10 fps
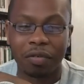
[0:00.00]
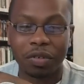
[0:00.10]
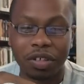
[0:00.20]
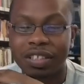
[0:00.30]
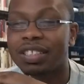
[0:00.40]

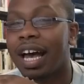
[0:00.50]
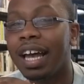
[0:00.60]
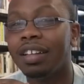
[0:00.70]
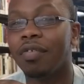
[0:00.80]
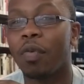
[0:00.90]
which are
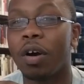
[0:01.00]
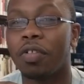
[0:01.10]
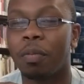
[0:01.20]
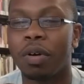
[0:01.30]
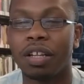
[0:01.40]
signs of
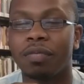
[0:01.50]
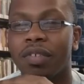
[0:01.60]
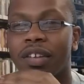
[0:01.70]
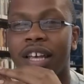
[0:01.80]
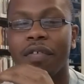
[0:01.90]
wealth. But
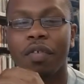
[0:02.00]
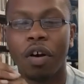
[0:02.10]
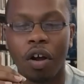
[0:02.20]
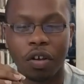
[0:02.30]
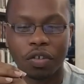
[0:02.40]
Kevin
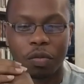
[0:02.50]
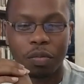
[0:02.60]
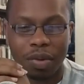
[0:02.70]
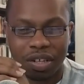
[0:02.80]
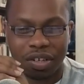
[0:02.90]
Hart also
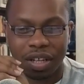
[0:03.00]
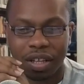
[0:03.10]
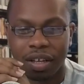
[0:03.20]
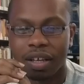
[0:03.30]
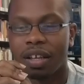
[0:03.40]

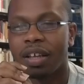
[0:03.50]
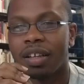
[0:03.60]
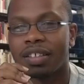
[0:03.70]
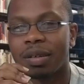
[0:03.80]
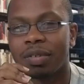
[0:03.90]
mentioned
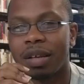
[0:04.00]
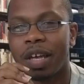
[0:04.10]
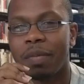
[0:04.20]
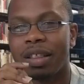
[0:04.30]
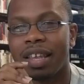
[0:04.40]
something that
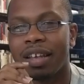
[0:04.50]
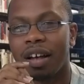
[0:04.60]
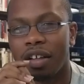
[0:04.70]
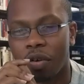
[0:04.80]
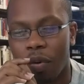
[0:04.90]
made me think
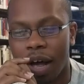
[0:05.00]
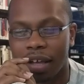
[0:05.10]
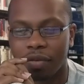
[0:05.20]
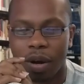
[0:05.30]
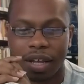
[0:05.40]

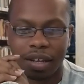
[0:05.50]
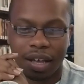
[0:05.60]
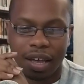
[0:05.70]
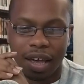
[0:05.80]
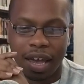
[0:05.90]
otherwise, right?
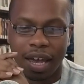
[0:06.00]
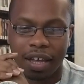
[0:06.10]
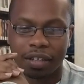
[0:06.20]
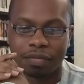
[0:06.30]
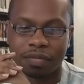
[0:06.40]

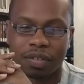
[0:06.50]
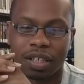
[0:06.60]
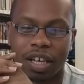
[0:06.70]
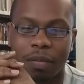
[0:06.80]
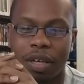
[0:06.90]

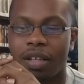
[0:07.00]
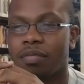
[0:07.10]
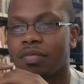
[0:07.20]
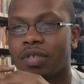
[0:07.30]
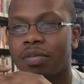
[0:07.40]
And I
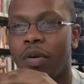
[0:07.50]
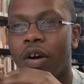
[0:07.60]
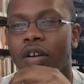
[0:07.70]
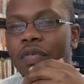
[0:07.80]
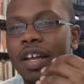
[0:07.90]
mean,
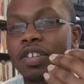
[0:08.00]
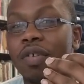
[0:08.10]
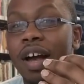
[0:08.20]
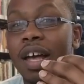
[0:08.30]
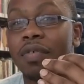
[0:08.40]
part of that
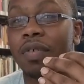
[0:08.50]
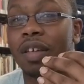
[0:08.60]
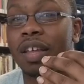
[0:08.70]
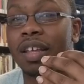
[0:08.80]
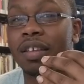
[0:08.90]
drive
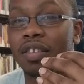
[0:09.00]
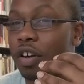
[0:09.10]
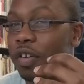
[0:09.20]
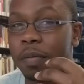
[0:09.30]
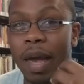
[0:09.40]
is,
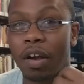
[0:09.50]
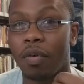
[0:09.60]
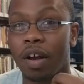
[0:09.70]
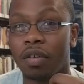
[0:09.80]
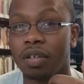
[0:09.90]
you know, his
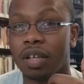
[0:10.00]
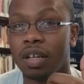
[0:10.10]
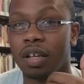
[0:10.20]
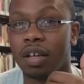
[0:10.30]
background,